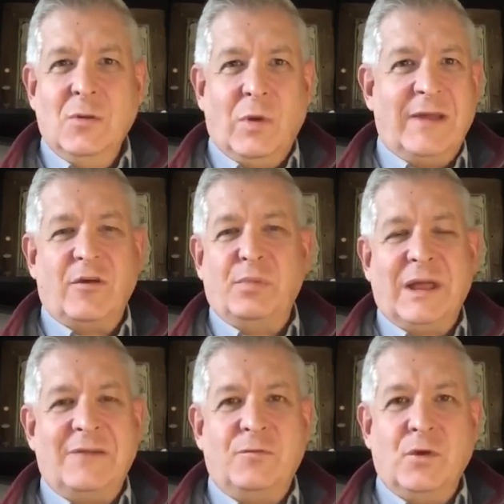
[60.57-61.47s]
Whatever
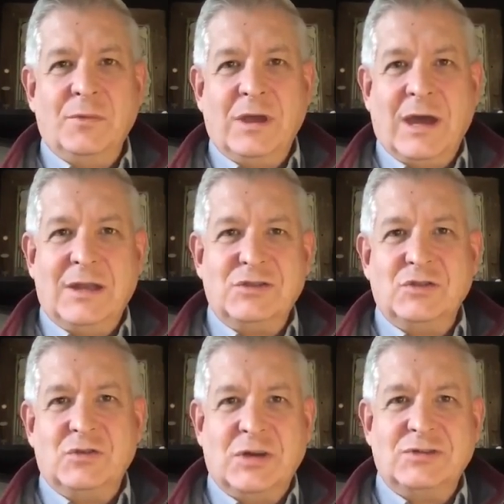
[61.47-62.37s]
platform God has
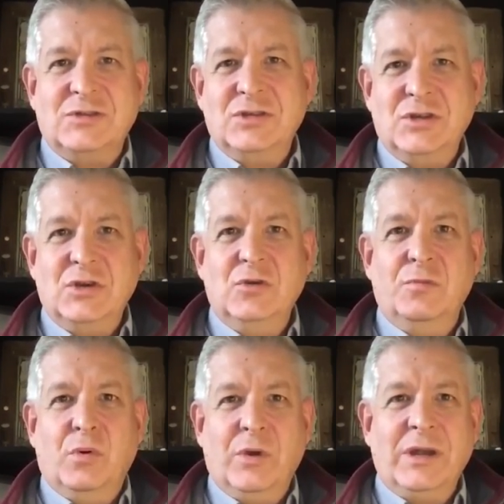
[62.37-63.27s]
entrusted to
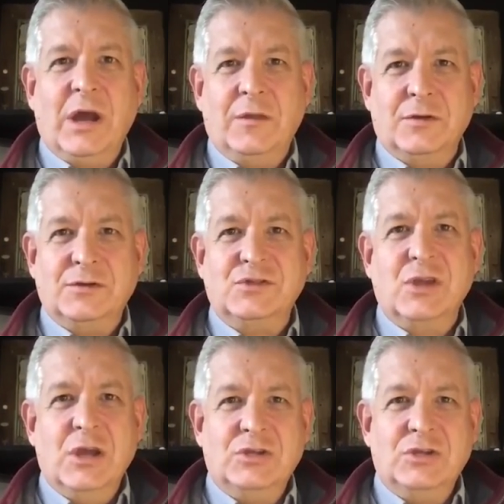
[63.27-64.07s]
you, point others